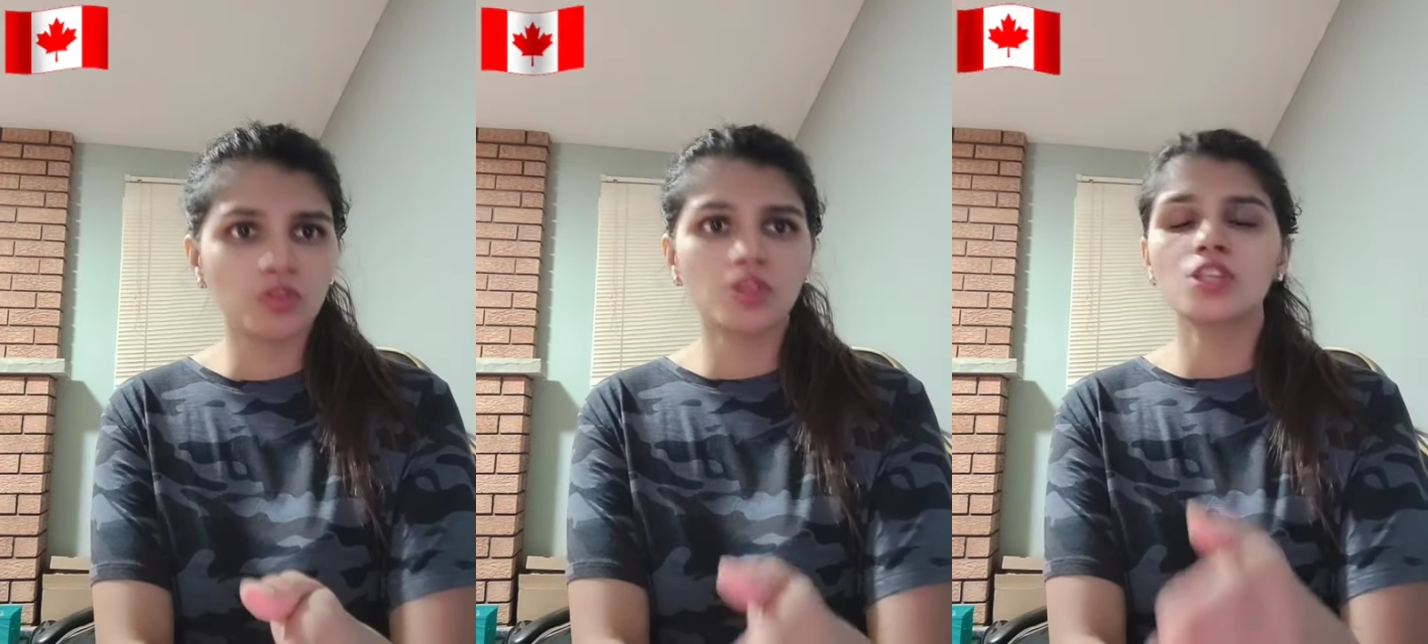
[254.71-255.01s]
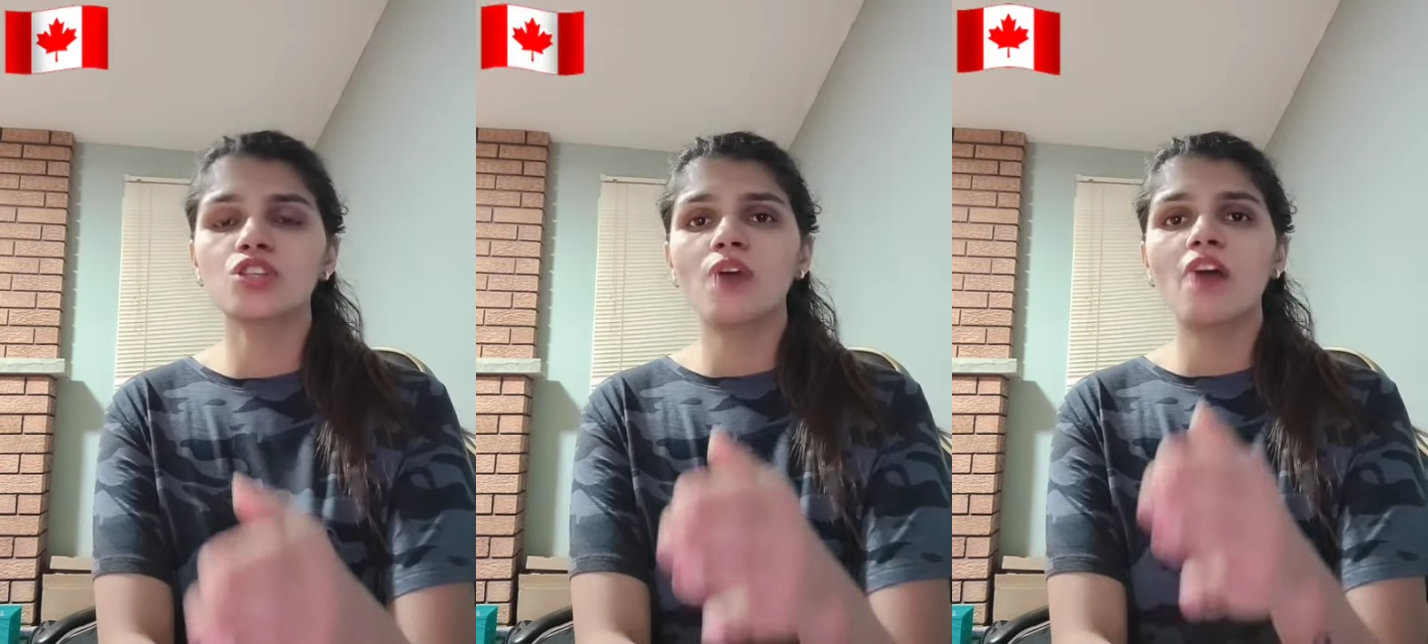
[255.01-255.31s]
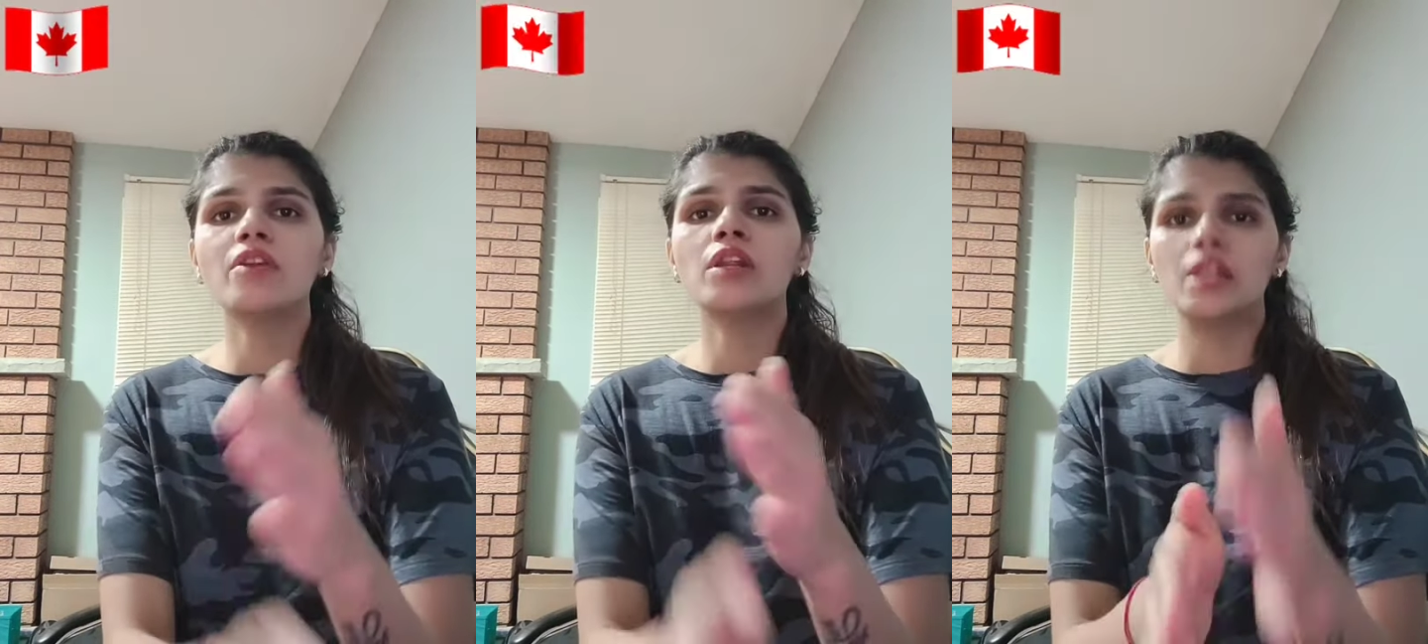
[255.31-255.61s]
they need to
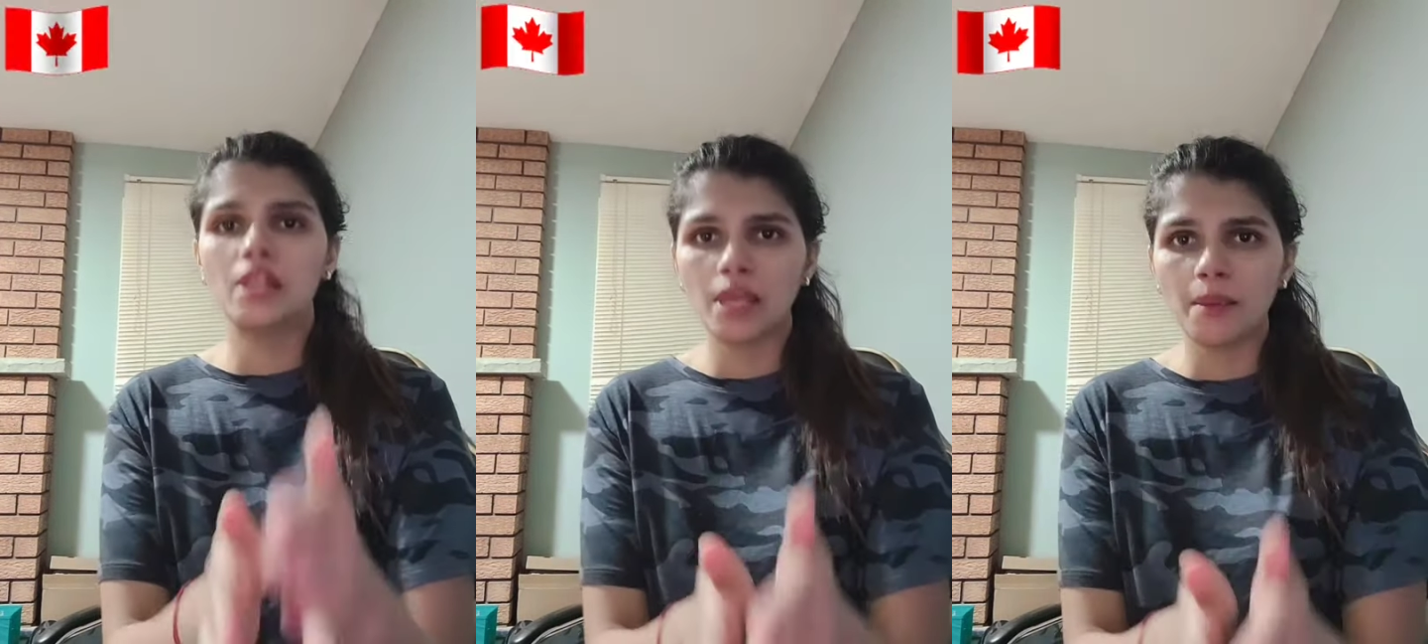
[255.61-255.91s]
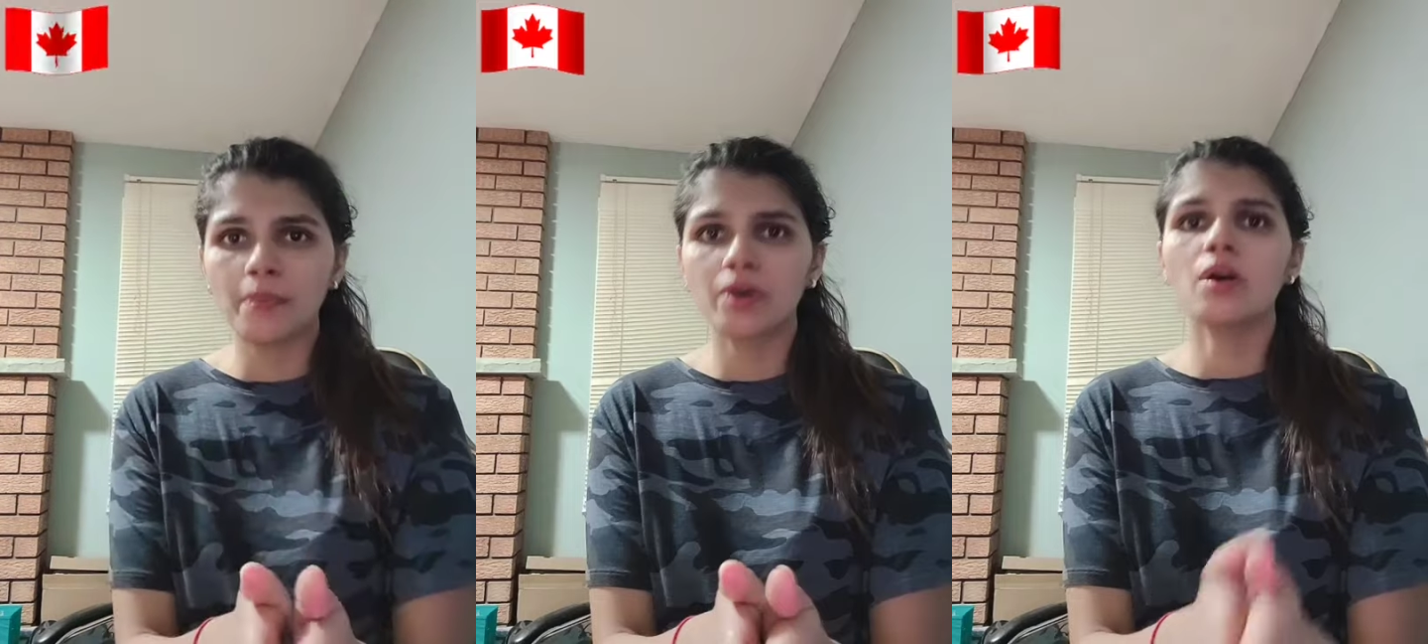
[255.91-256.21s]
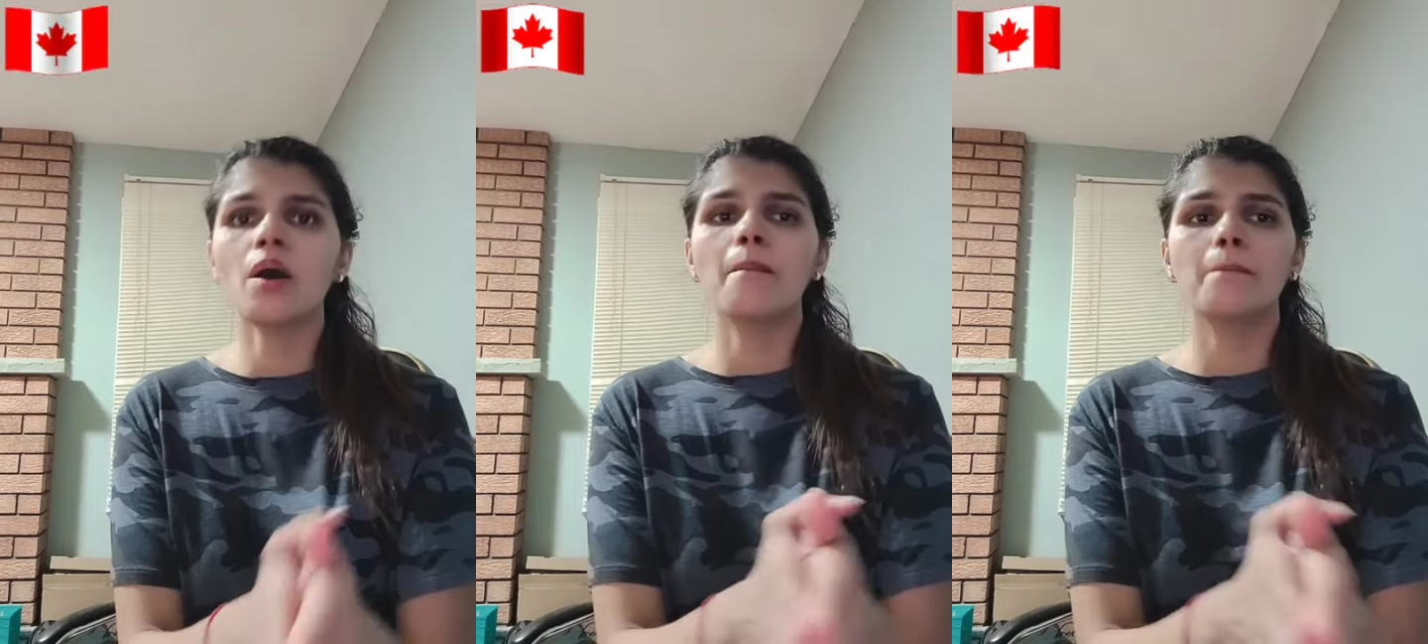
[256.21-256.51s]
have a labor